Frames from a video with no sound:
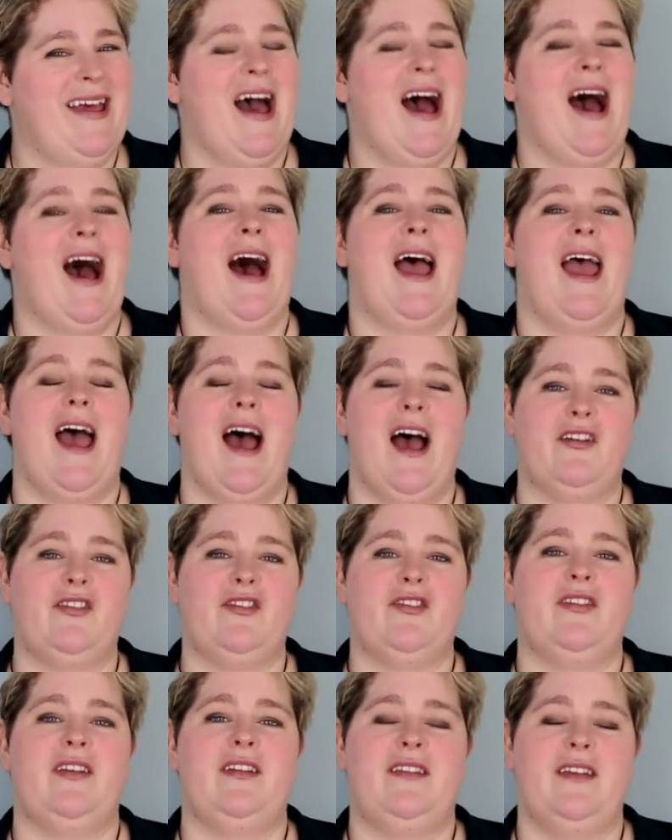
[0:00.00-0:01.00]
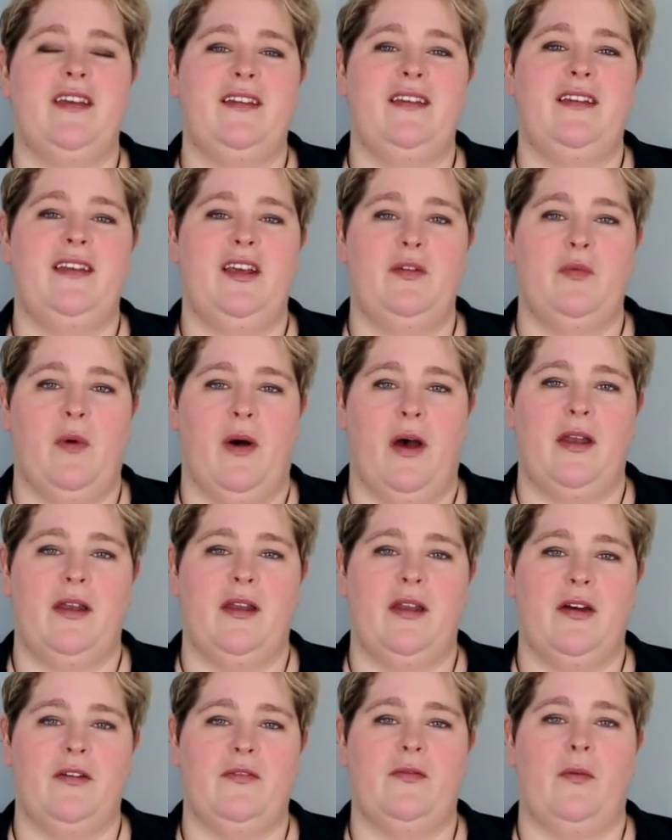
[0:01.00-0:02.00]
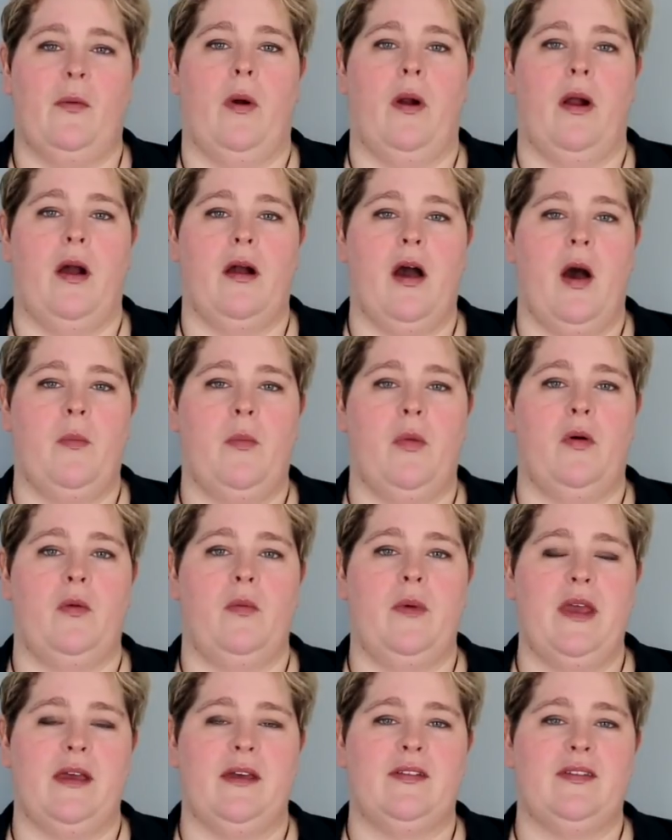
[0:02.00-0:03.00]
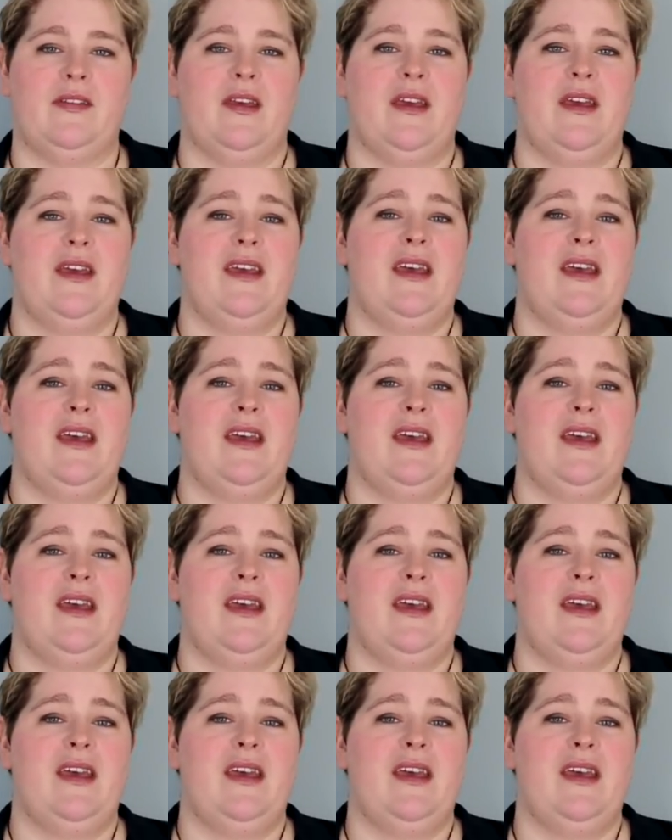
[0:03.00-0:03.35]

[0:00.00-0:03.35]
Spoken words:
I actually did need one for a couple of weeks